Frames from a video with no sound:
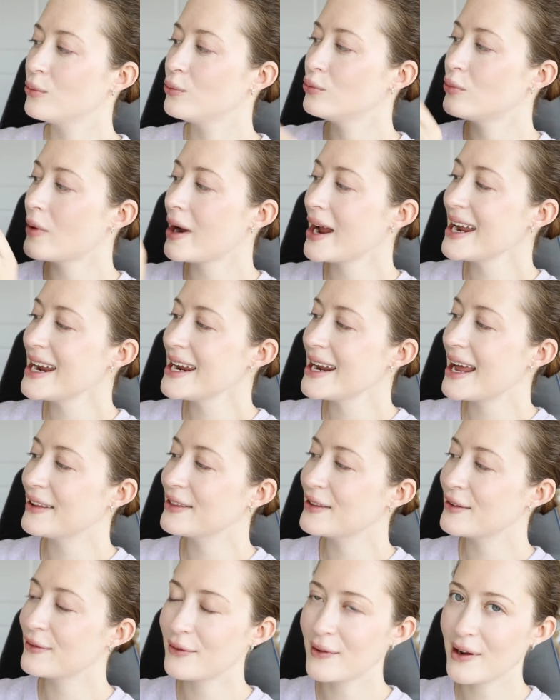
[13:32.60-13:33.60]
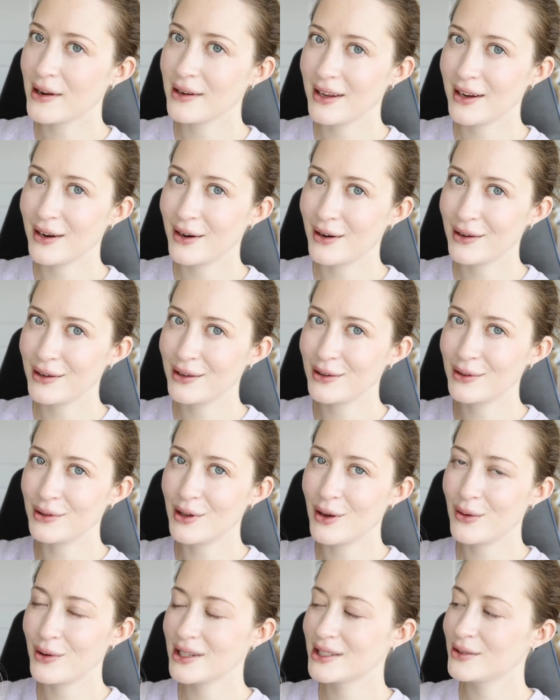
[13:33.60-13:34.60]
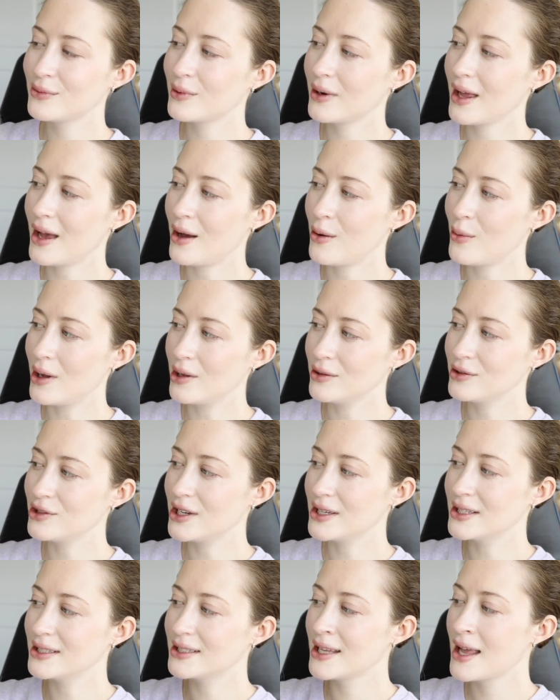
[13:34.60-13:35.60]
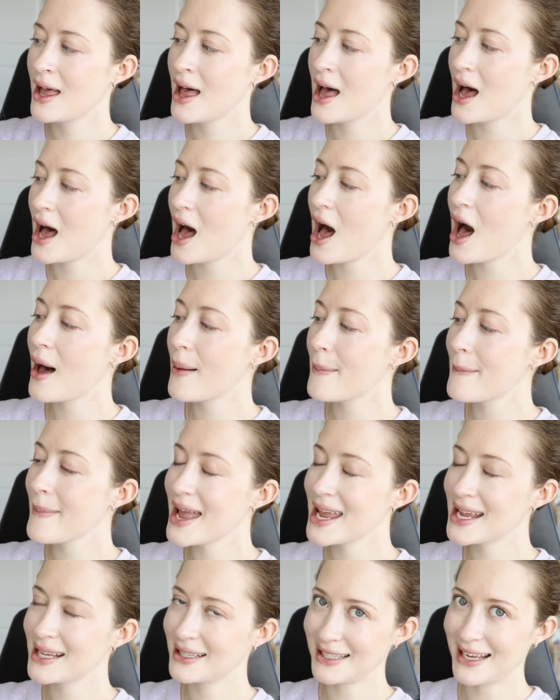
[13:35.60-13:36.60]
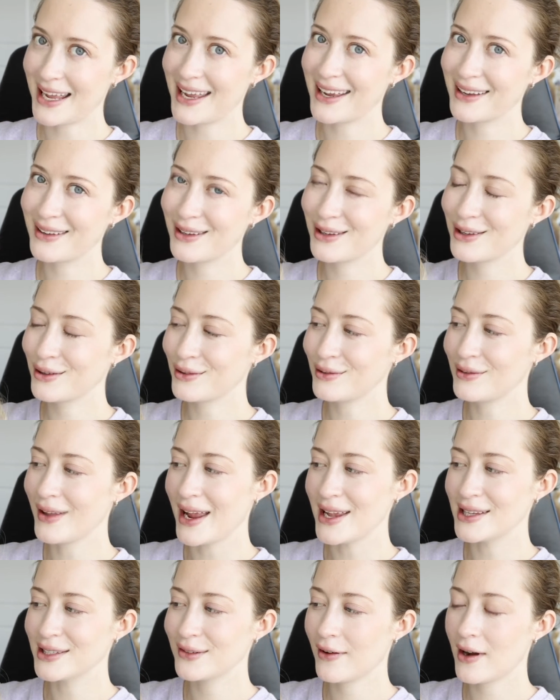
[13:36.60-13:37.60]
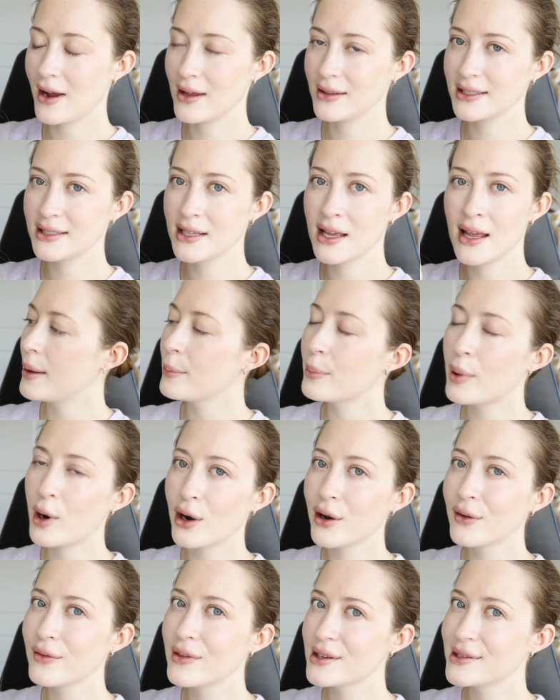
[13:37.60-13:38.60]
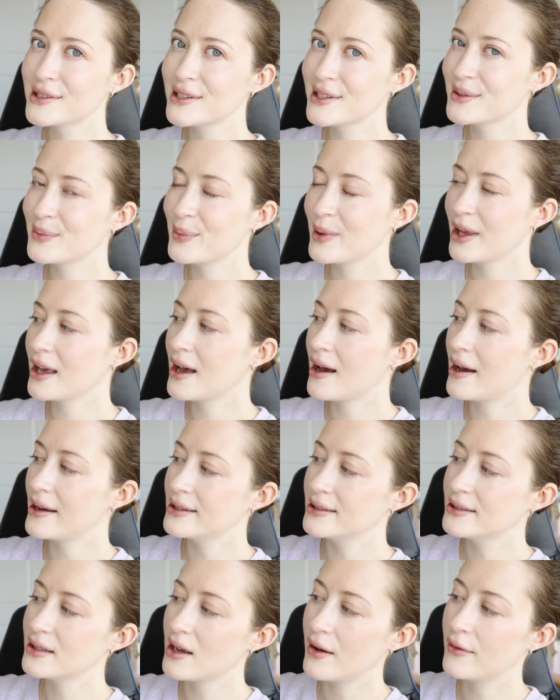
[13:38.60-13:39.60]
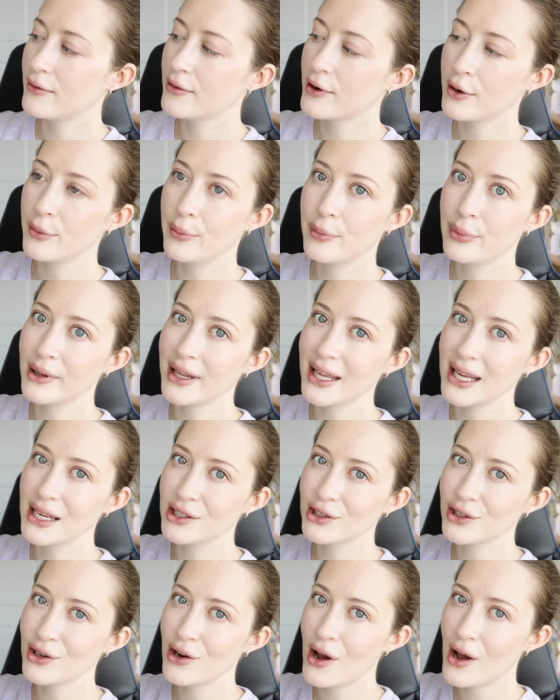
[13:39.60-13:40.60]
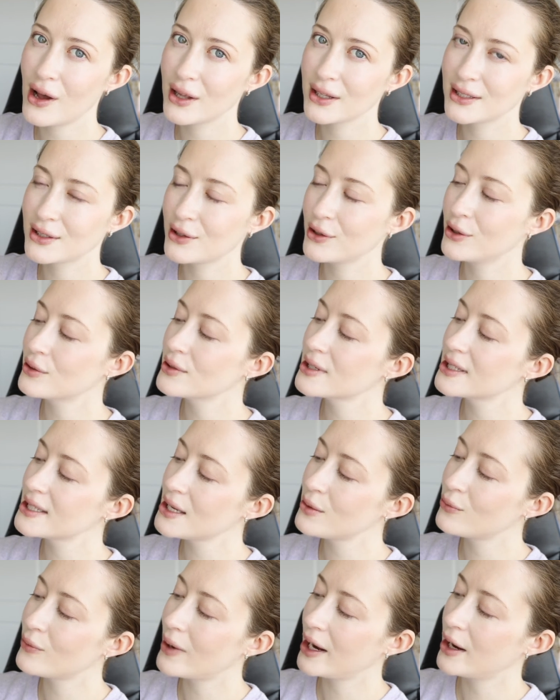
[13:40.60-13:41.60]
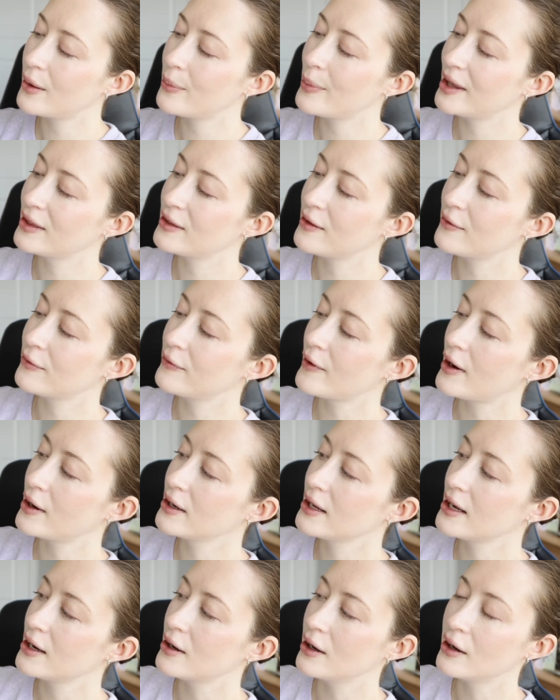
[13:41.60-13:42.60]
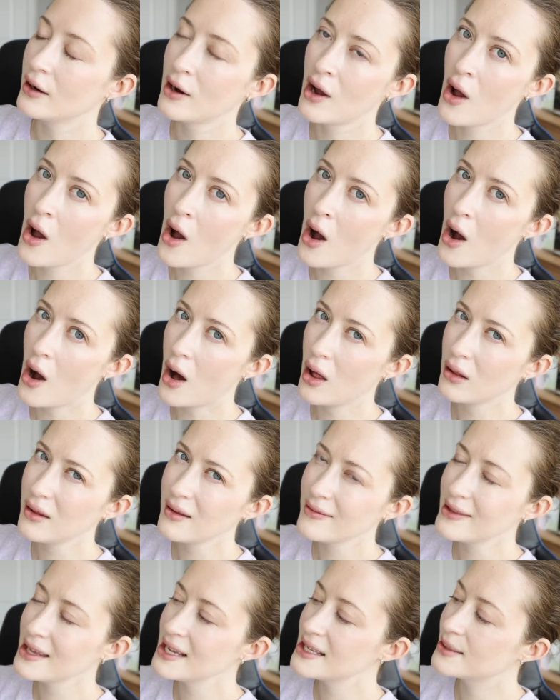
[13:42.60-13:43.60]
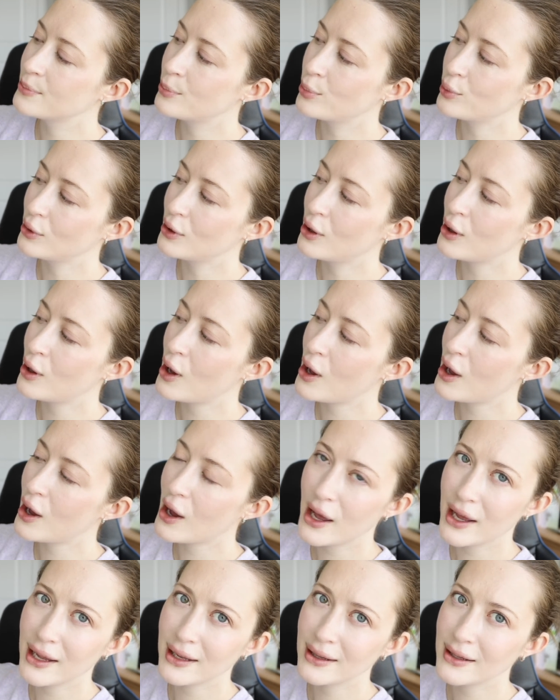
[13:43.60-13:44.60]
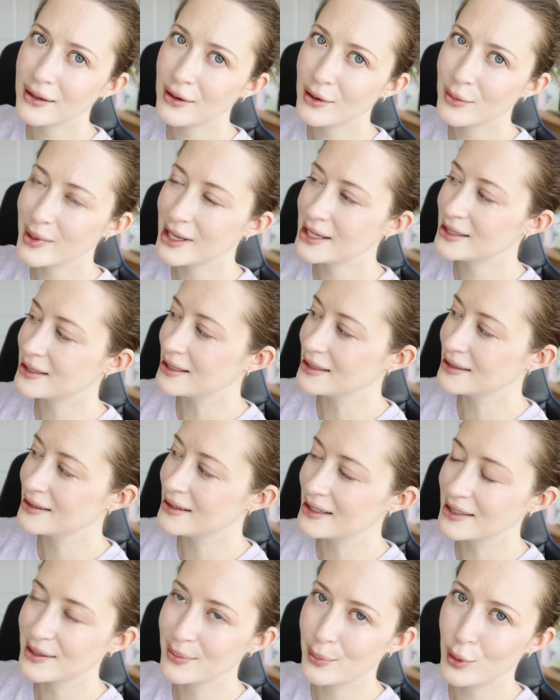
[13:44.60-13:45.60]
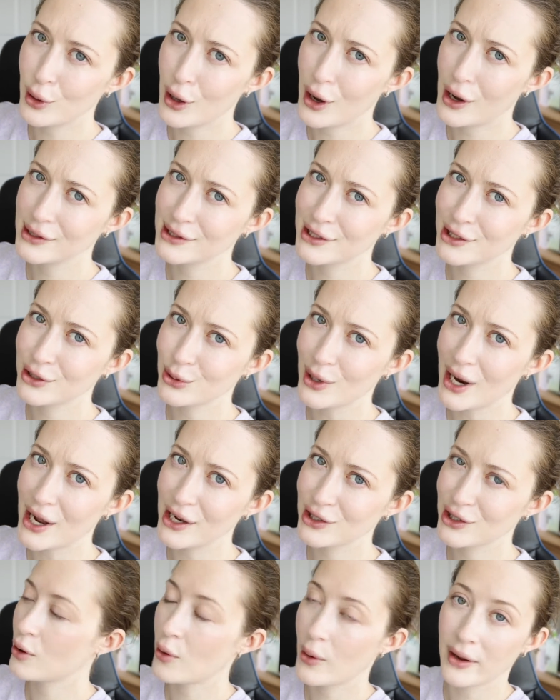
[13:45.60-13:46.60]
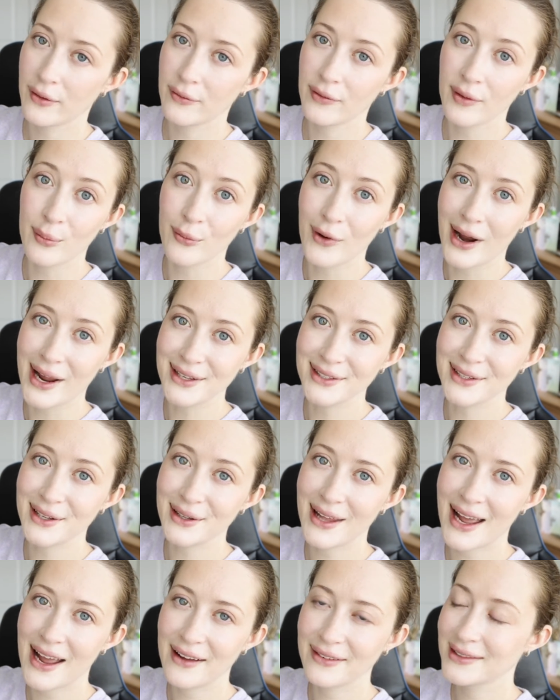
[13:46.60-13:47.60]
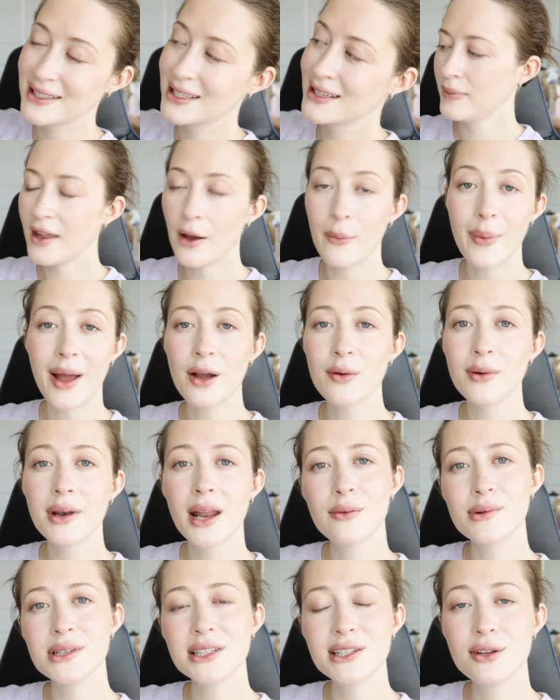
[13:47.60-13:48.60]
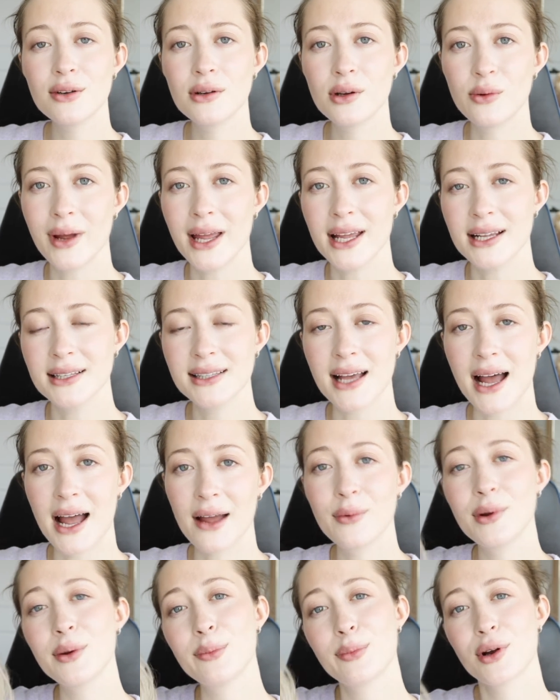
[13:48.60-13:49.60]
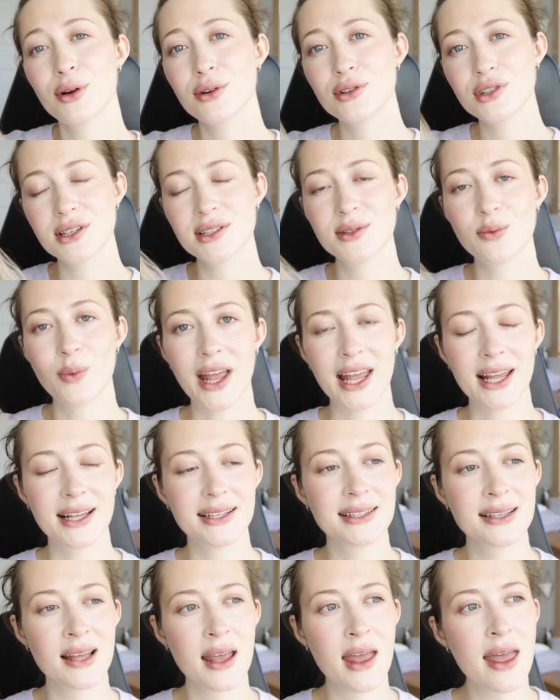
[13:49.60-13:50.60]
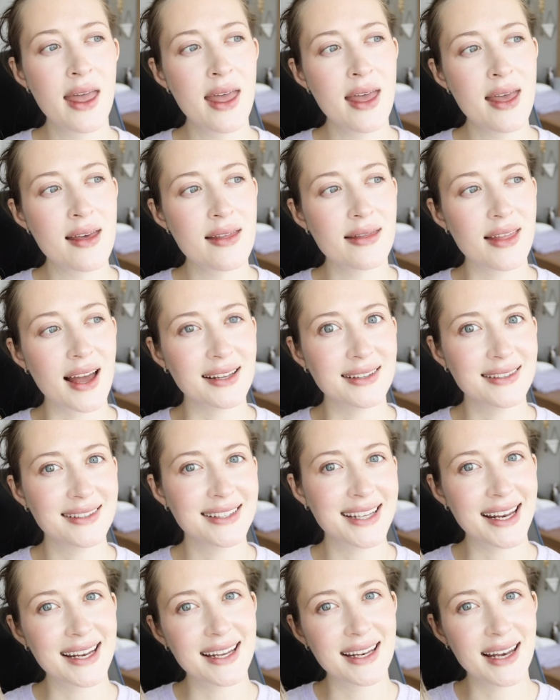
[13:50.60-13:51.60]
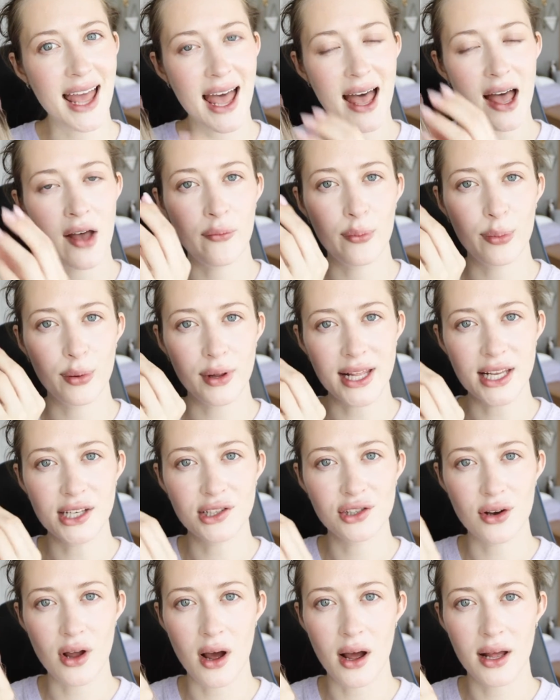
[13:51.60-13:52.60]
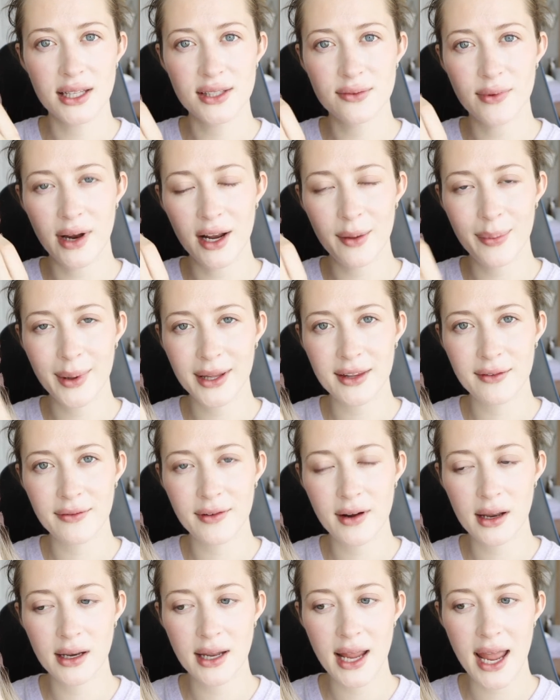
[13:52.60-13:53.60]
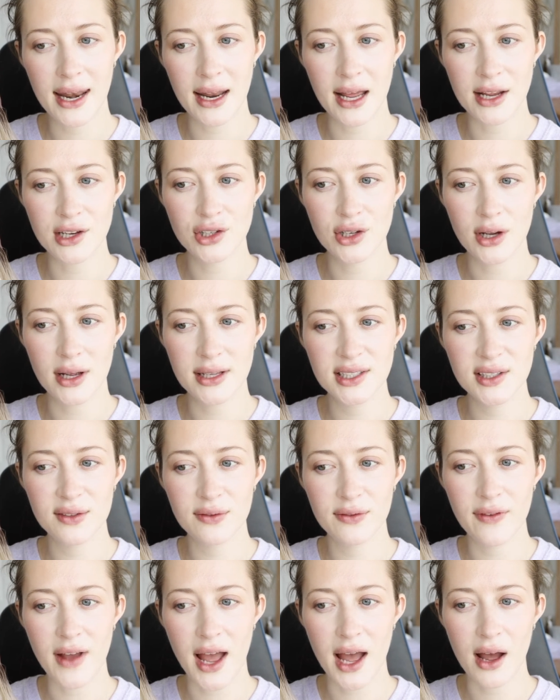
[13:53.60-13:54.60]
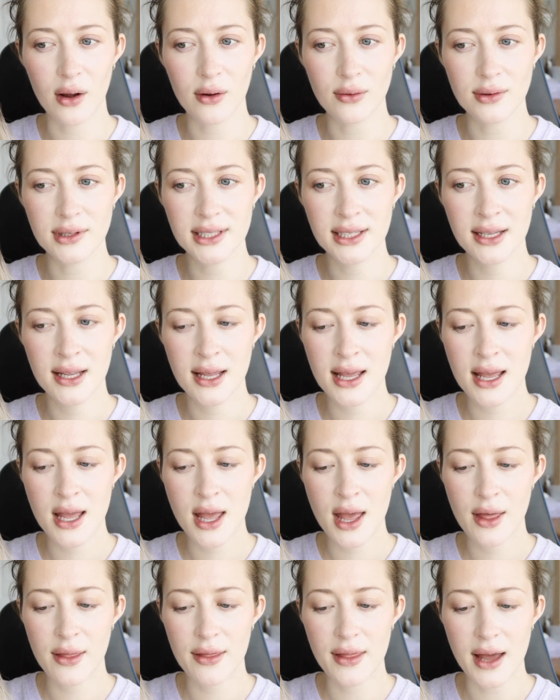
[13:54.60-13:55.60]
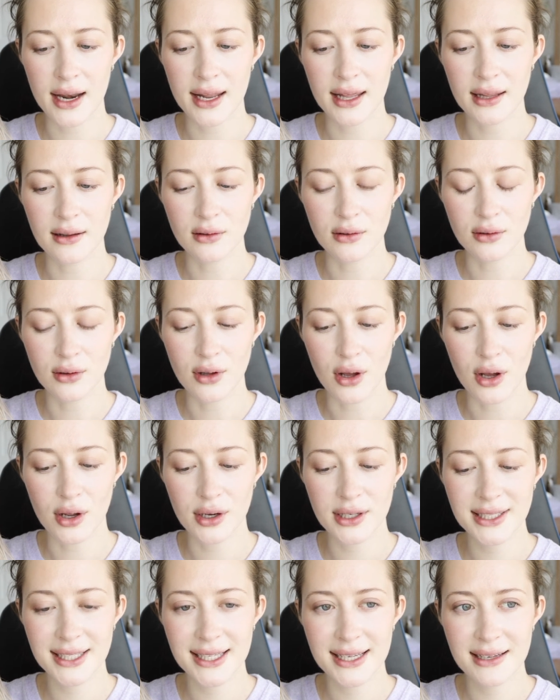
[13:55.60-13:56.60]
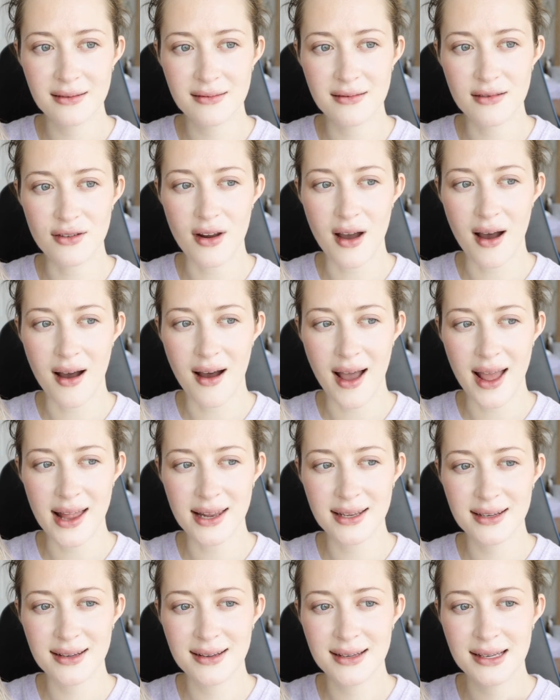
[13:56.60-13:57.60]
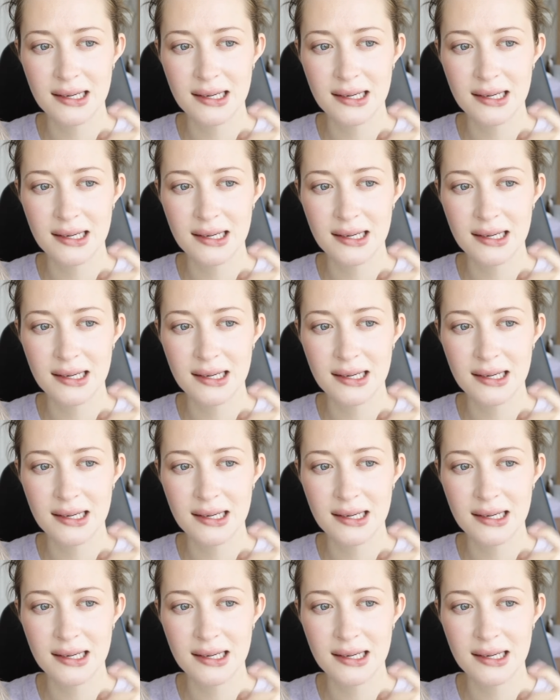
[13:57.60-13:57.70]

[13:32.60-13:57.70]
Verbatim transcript: Right at the front here, you'll notice Raquel Welch's amazing lace fronts. And part of this is because of her bleach knots. So you'll see right up at the front here, all of these blonde little pieces, this blonde stretch going from right to left. Now, back when I was new to wigs, I would purchase wigs that didn't have bleach knots right up at the front. And I just found that it looked not